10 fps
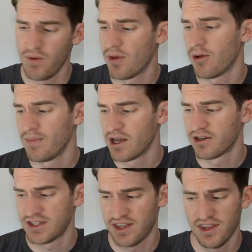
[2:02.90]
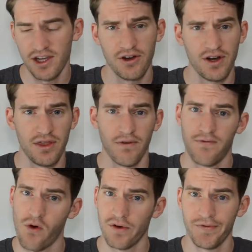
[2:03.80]
millimeters thicker in the
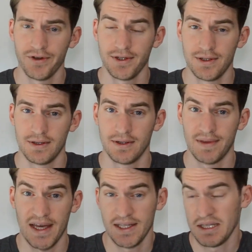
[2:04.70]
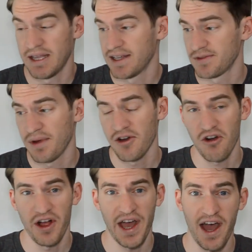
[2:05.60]
forefoot. That's about
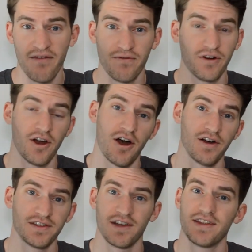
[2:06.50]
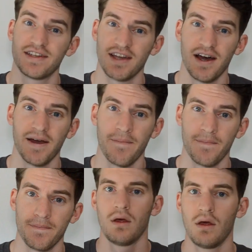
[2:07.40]
all I have for cons on this guy.
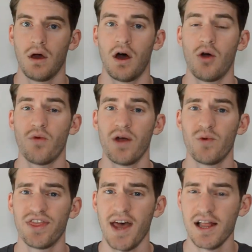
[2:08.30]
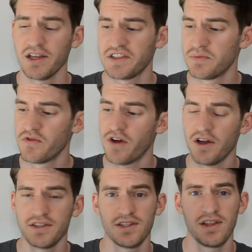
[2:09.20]
Alright, with that, let's move
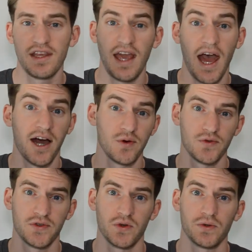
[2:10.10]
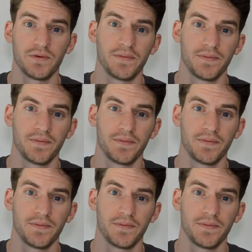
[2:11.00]
on to the outsole.